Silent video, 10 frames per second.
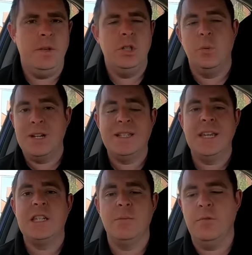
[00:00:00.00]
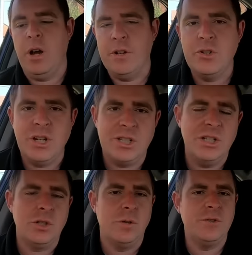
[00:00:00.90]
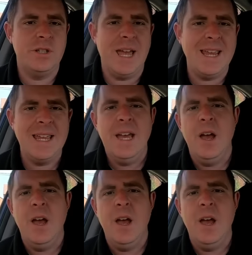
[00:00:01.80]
so we did see some rather interesting stuff today.